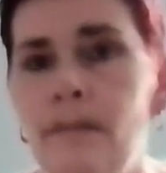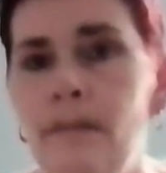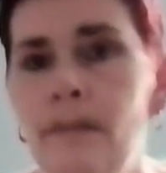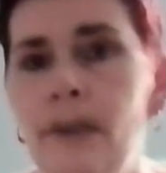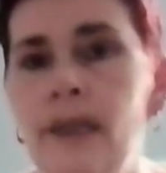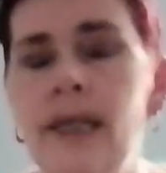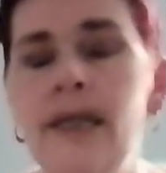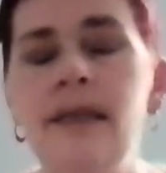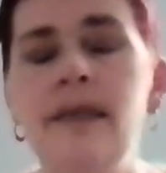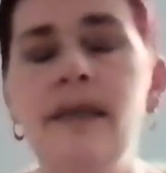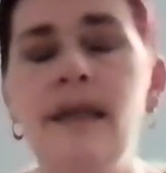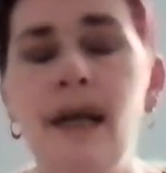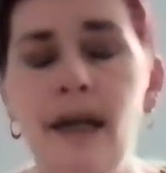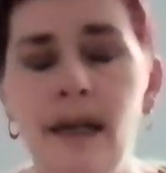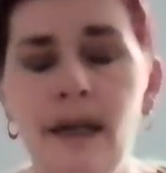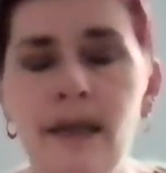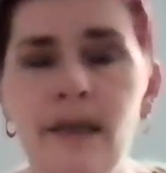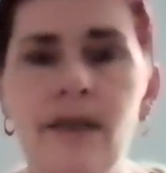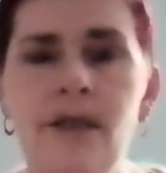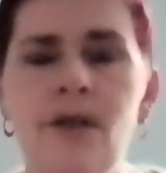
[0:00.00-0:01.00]
but it
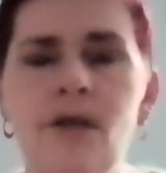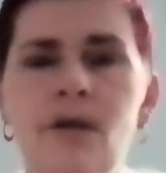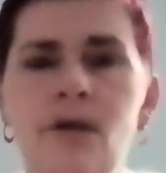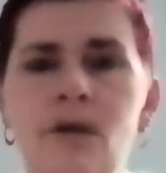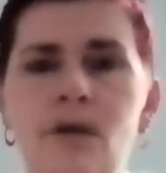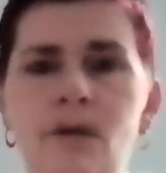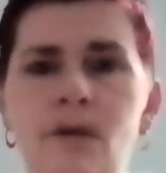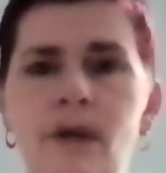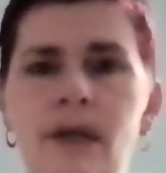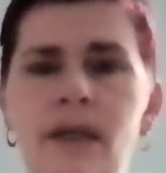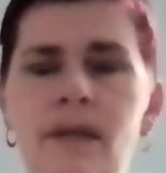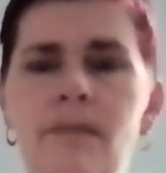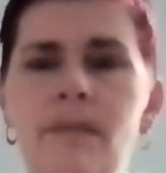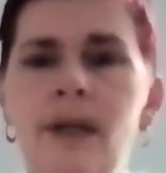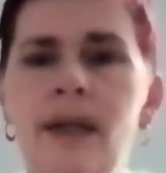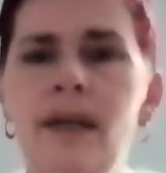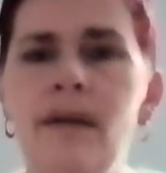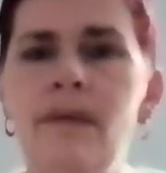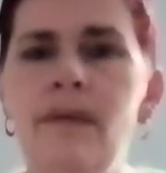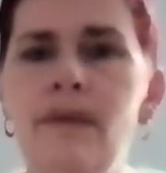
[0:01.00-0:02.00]
has great
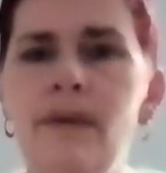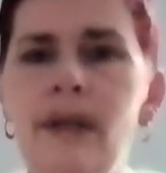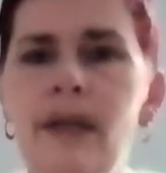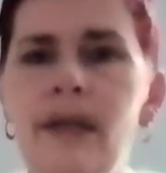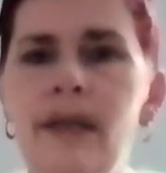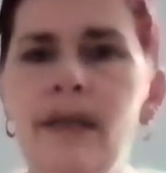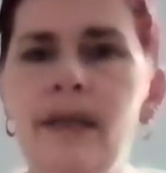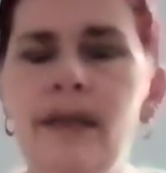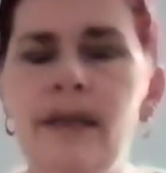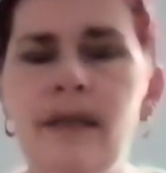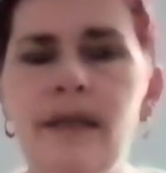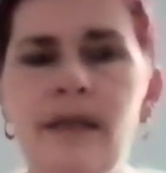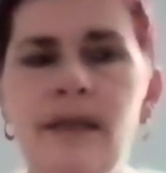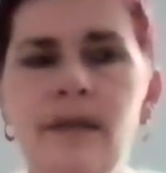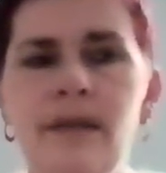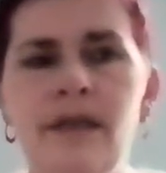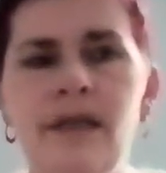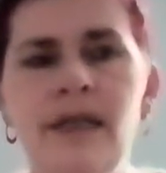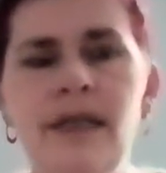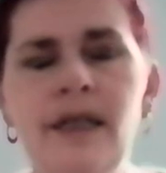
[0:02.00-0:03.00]
benefits.
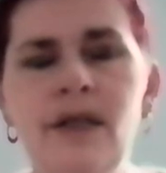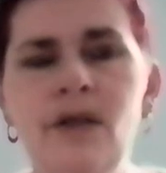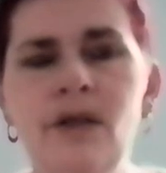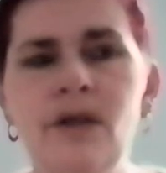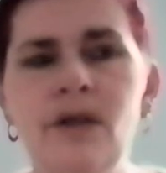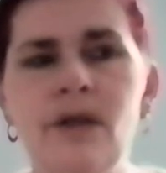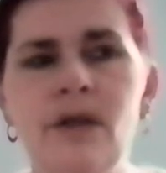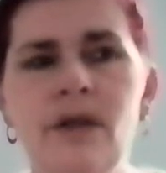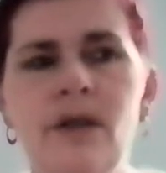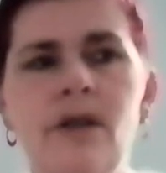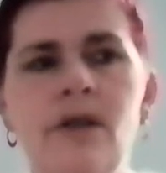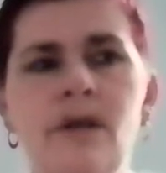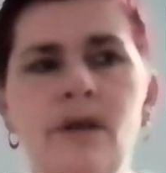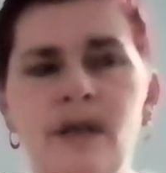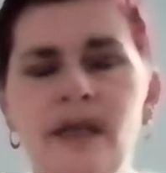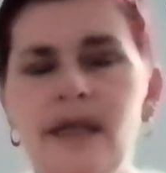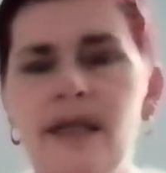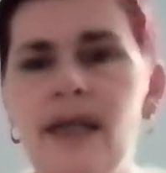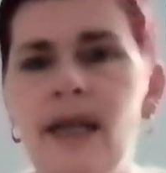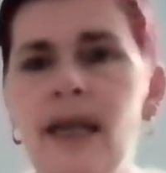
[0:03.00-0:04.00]
It teaches us to
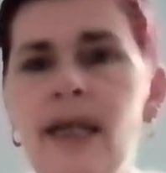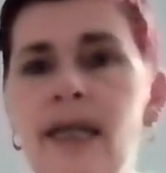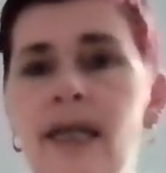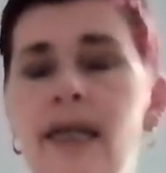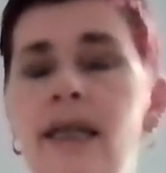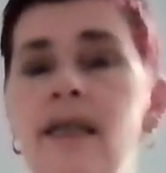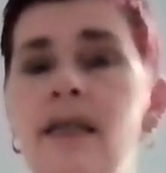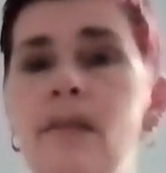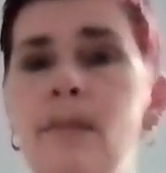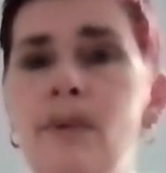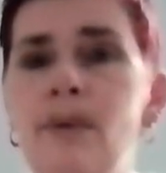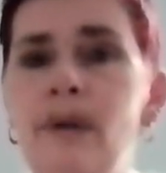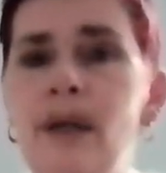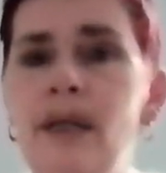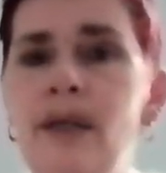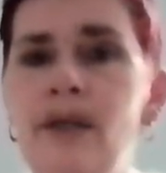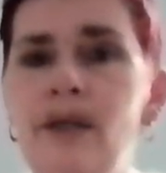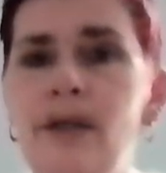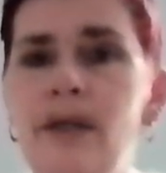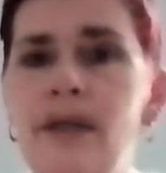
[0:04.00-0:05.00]
stay in the
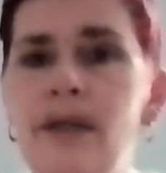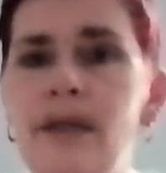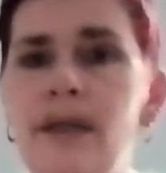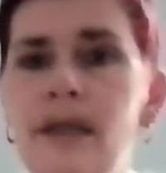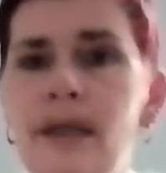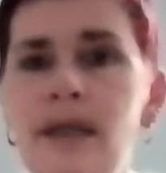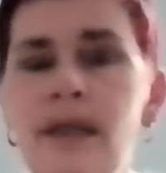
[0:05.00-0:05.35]
present